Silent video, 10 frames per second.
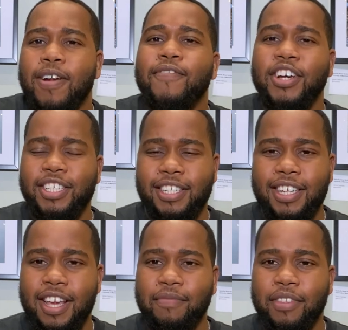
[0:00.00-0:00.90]

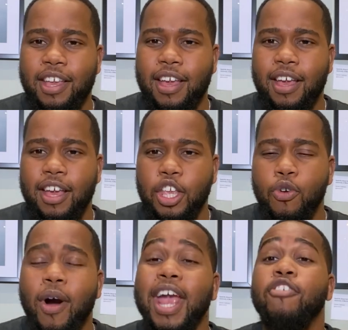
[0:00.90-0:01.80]
adversity.
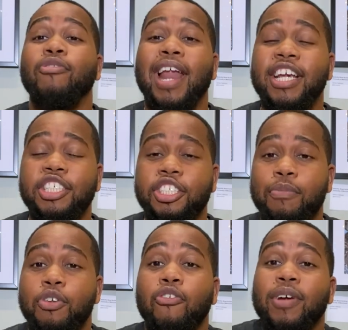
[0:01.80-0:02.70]
You are in
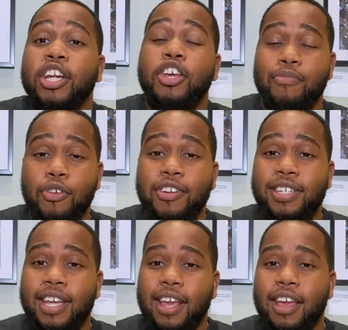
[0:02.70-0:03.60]
relationship, you're in
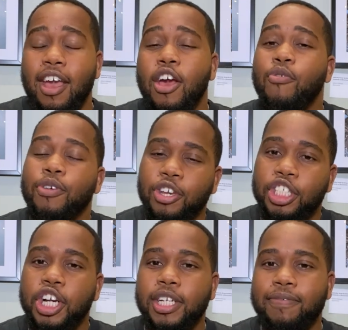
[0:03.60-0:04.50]
community with your
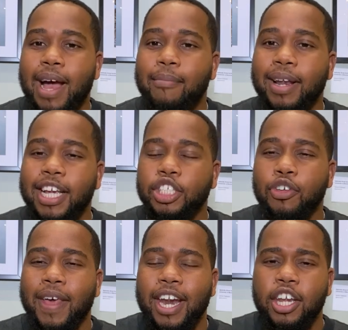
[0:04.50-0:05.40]
church family
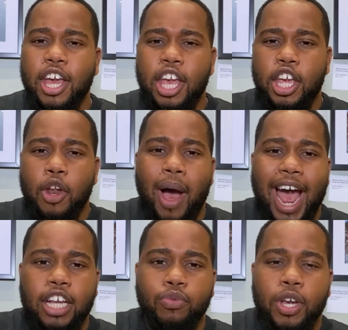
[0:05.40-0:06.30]
so that, you know,
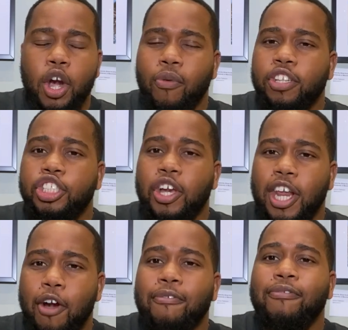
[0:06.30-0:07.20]
as we go on this
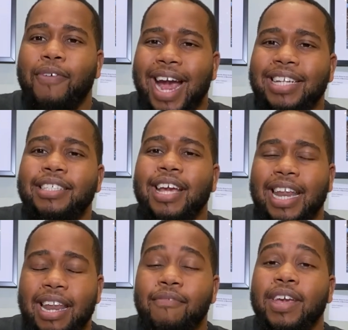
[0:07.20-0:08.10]
journey of finding
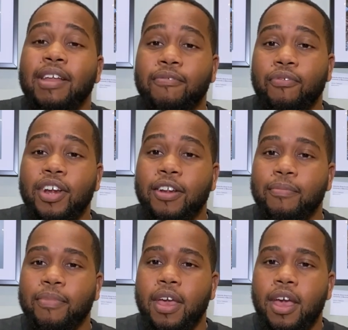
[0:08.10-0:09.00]
and living in
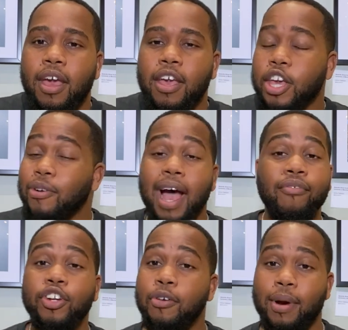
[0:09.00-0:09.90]
freedom, you don't
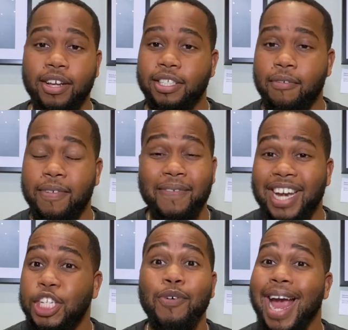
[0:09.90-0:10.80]
have to do it by yourself. In
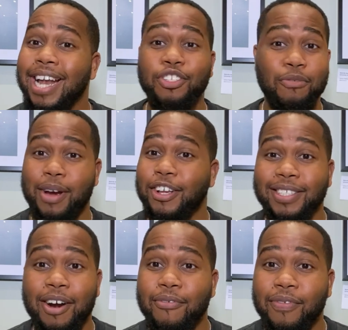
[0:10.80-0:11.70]
fact, you can't do it by
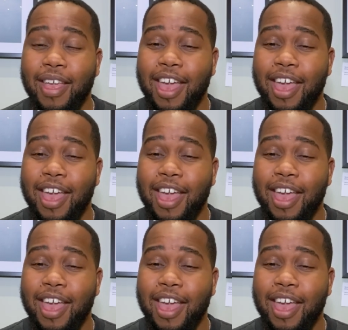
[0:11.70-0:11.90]
yourself.